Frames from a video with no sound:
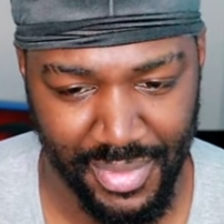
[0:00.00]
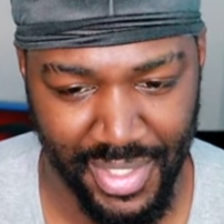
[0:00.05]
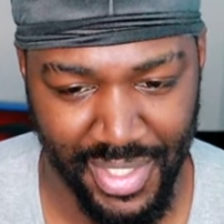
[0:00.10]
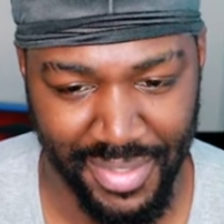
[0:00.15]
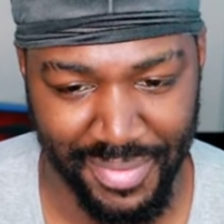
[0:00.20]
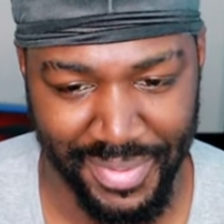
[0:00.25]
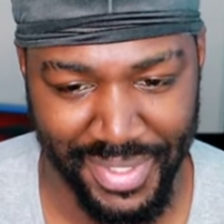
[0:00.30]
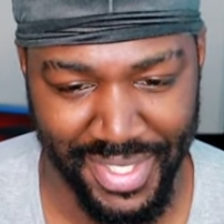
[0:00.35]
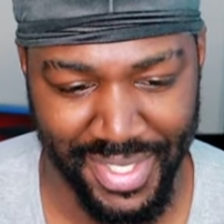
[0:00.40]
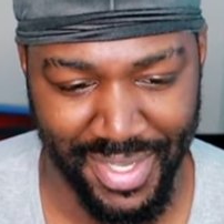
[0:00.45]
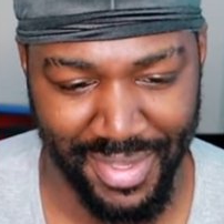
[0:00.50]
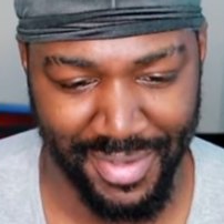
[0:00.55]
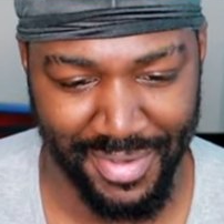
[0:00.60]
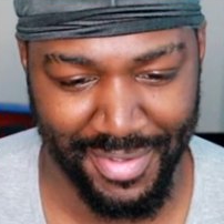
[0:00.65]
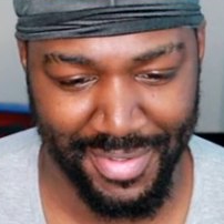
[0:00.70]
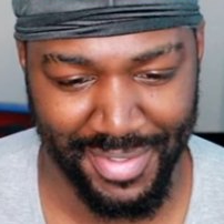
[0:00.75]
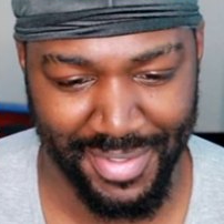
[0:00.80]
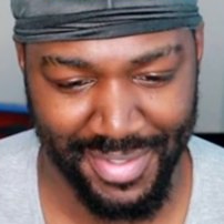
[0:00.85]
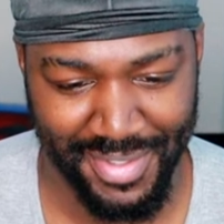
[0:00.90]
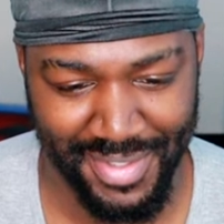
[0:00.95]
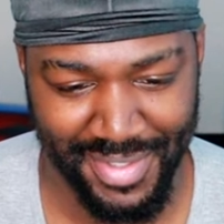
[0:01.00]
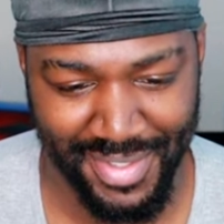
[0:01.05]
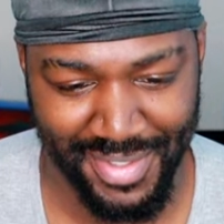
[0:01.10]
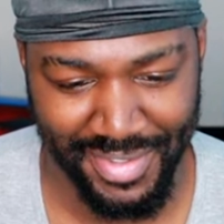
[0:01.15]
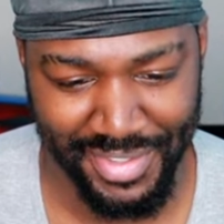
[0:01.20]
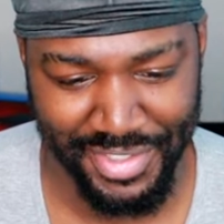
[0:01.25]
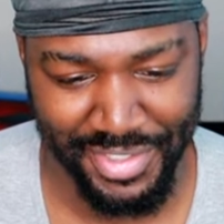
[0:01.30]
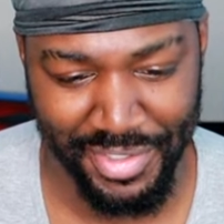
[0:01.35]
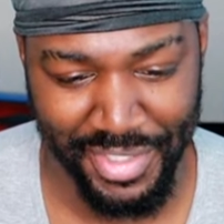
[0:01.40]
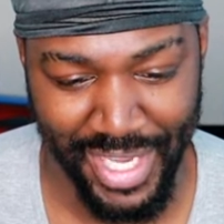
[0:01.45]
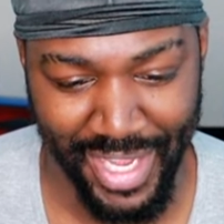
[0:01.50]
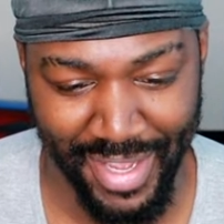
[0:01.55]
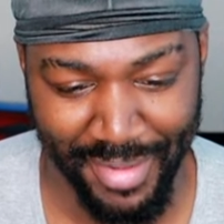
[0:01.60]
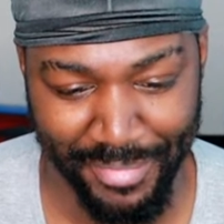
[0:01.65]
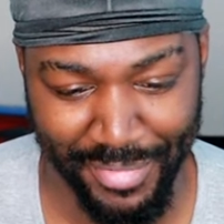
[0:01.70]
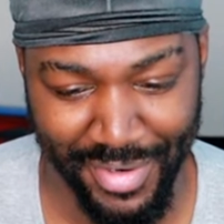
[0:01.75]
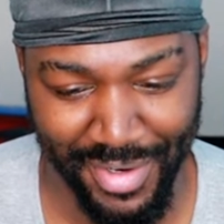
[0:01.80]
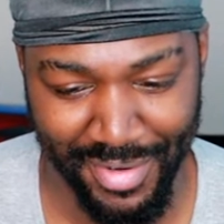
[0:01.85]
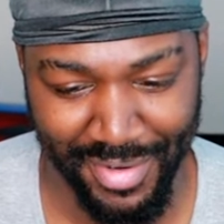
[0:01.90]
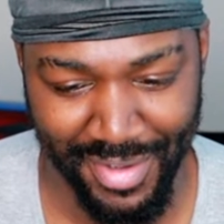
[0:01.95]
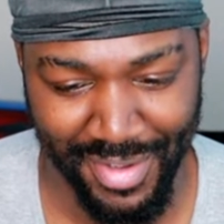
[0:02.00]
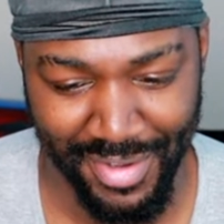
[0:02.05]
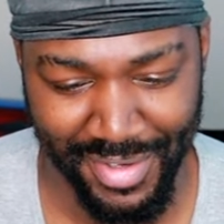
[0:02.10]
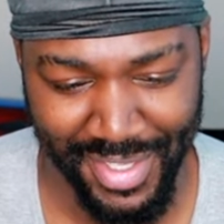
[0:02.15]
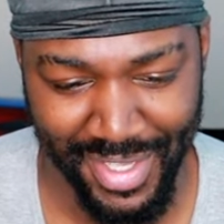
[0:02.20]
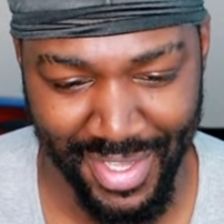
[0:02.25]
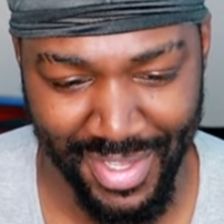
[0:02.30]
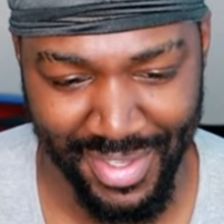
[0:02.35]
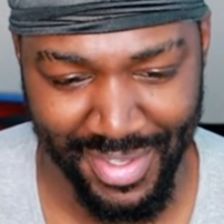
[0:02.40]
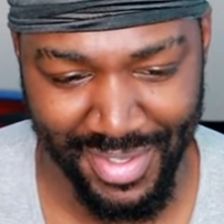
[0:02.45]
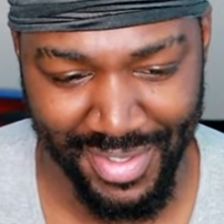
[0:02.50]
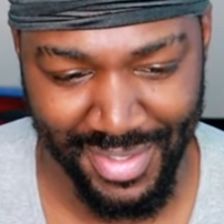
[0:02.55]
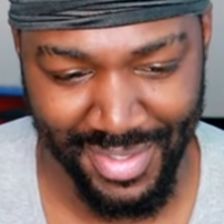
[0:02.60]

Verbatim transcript: Here we go. What you got, bro? Okay.